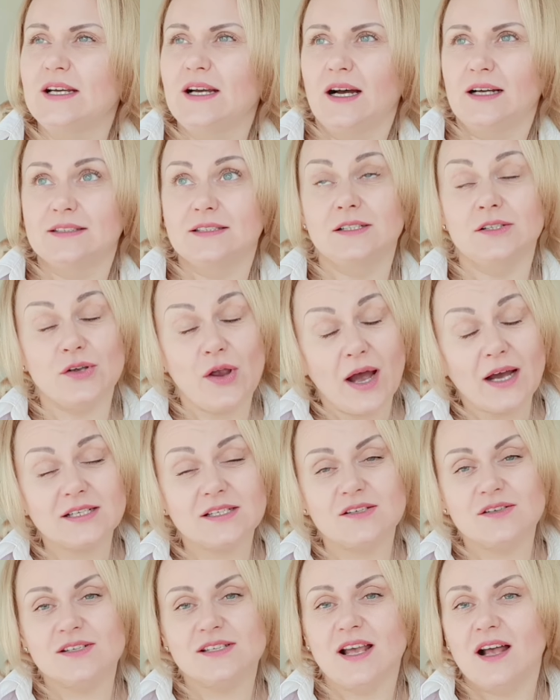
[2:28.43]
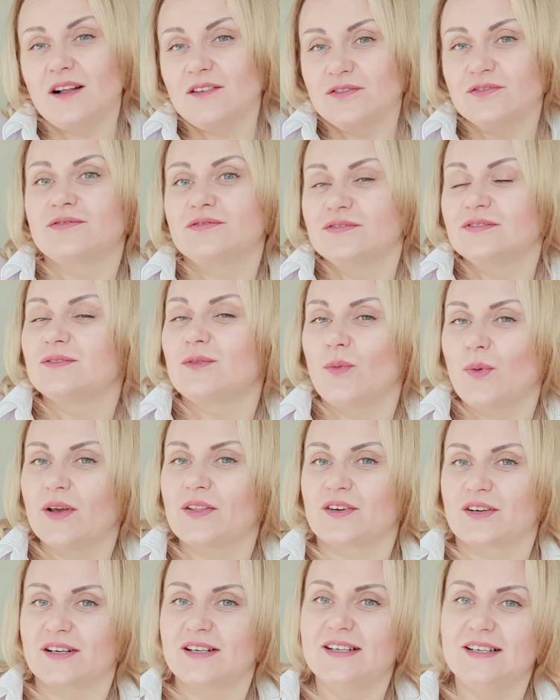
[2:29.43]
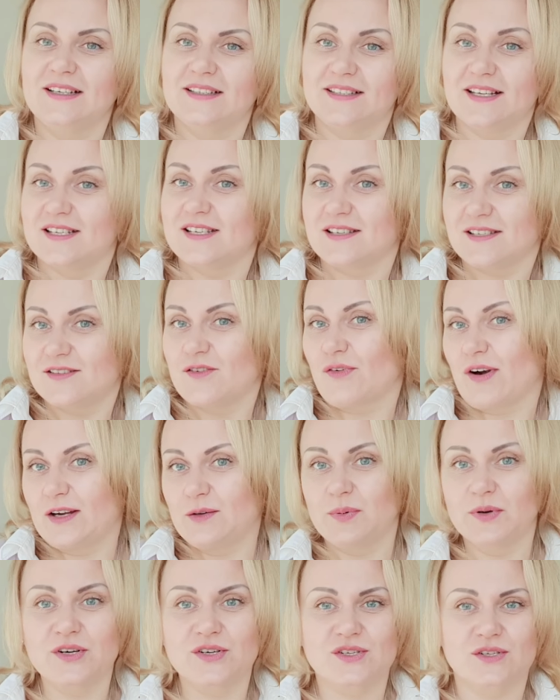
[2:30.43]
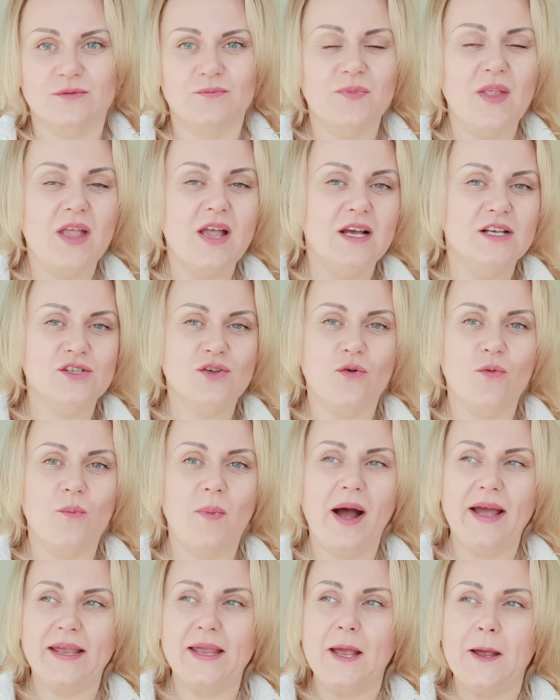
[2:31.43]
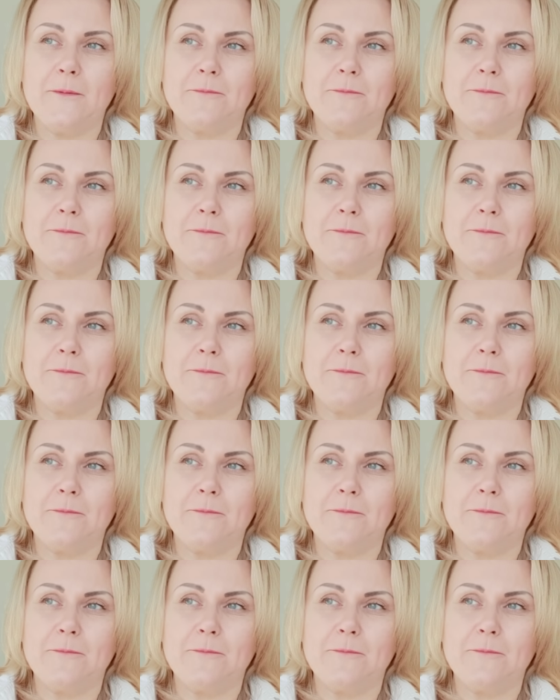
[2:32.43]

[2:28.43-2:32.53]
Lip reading: until you ask yourself whether this is the right person? So my